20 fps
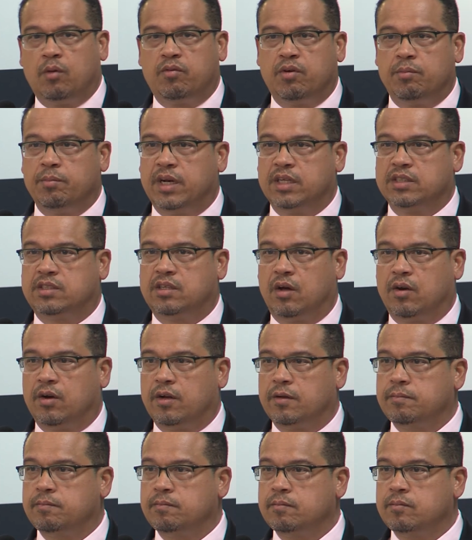over Minnesota.
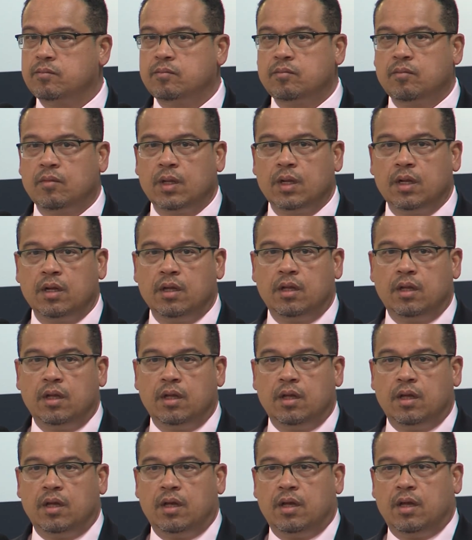
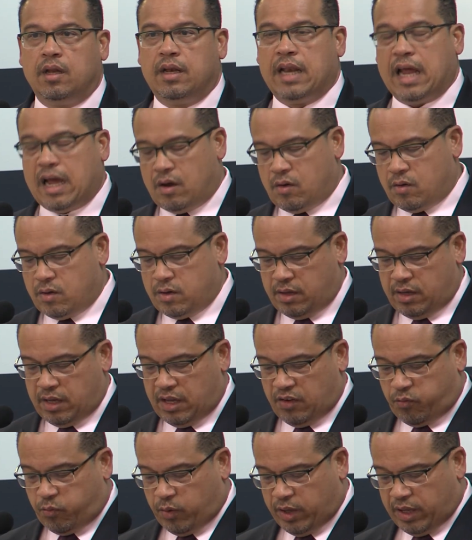Now
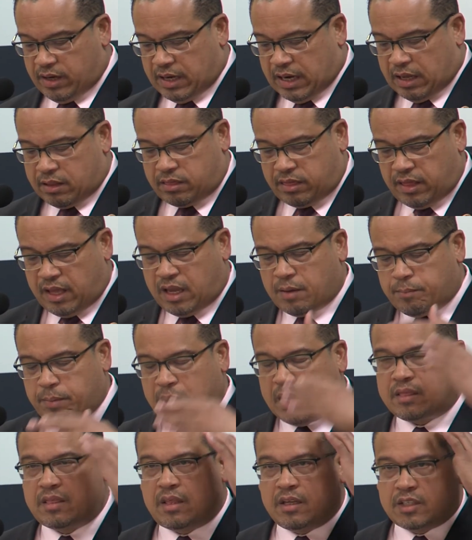think
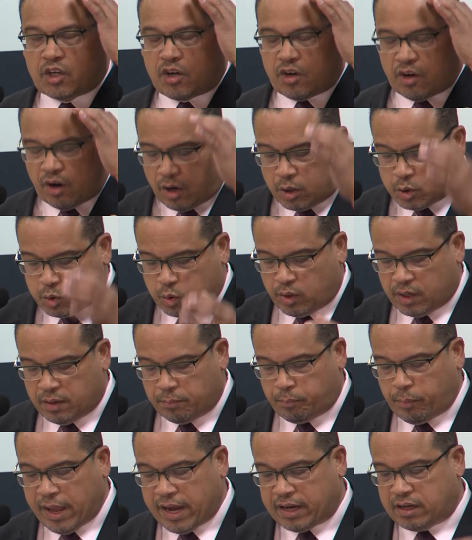about this cultural
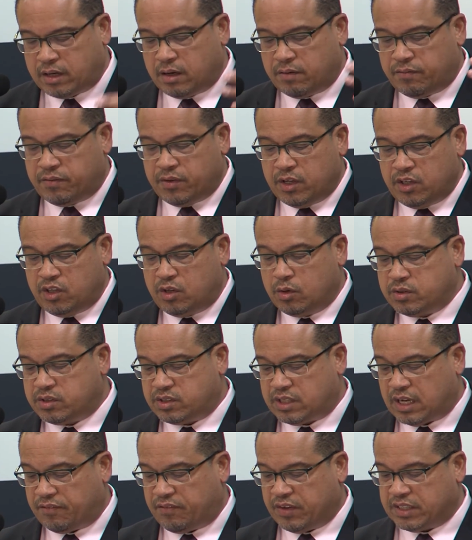impact of
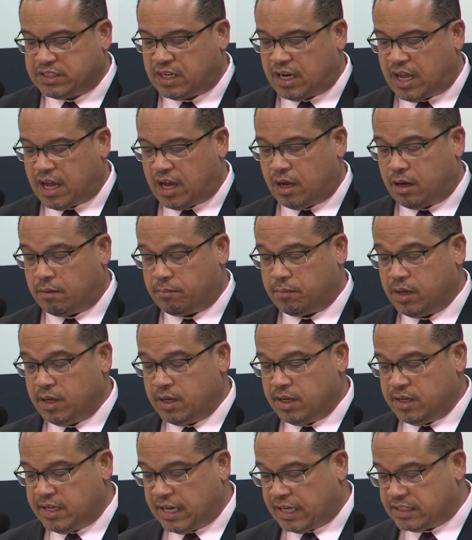Yusuf Islam,
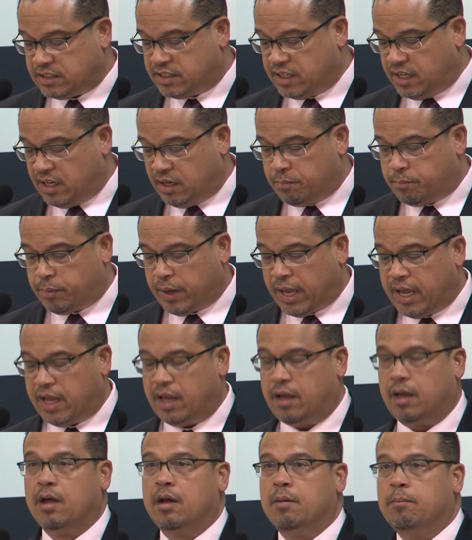Yasin
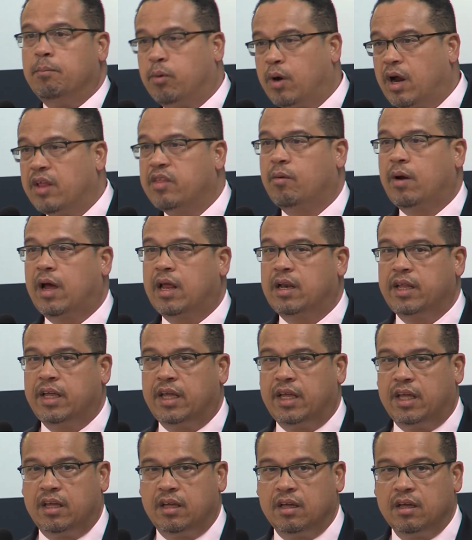Bey, Brother
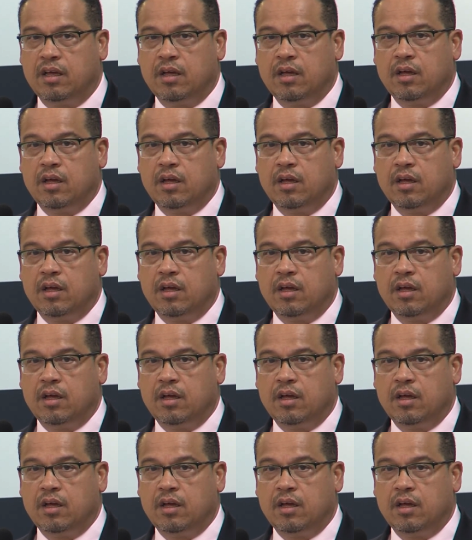Ali.